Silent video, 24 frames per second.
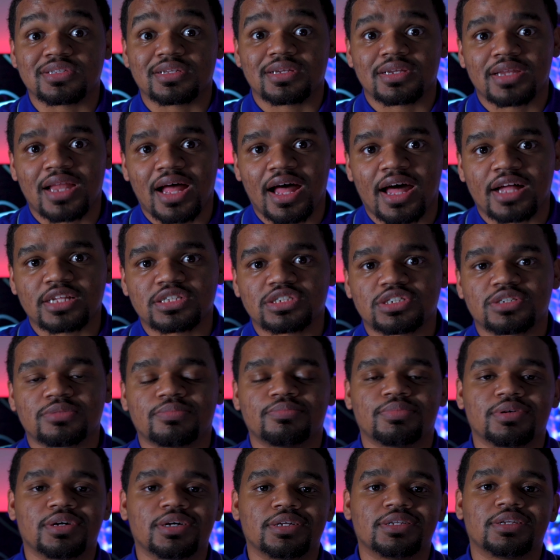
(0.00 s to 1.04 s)
a
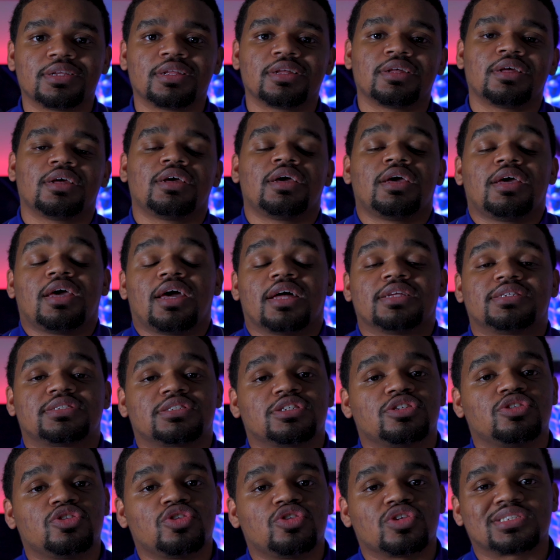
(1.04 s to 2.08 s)
notch, but it
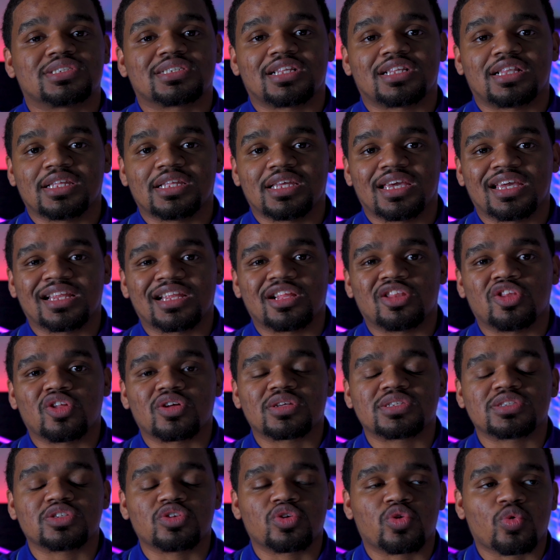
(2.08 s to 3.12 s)
still looks clean, it
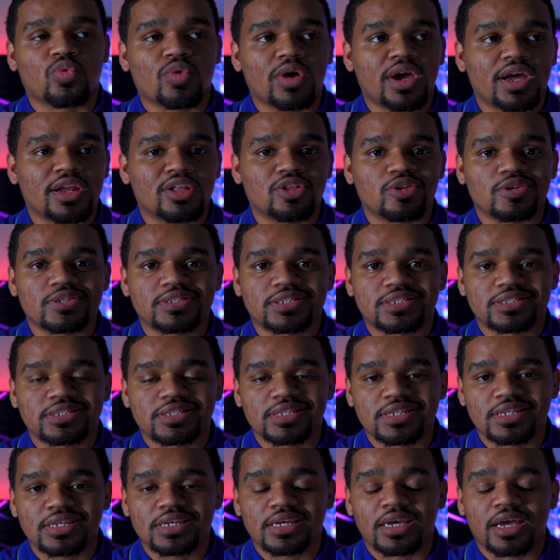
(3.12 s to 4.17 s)
looks great, it looks
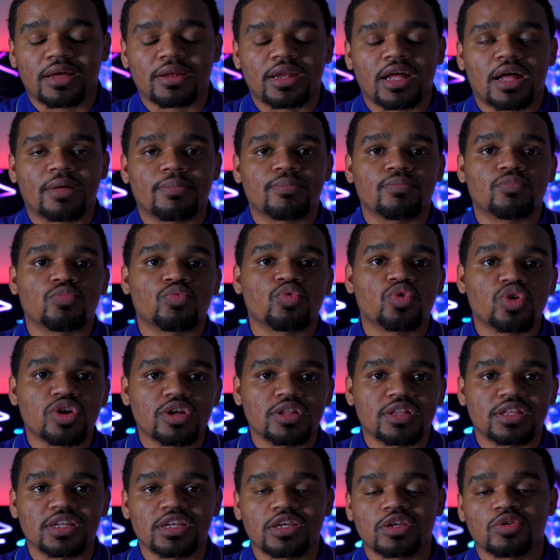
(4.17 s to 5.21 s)
sleek, and I'm
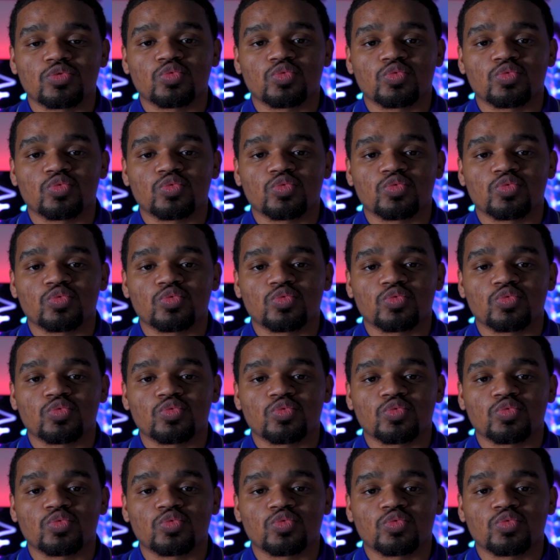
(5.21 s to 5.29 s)
really,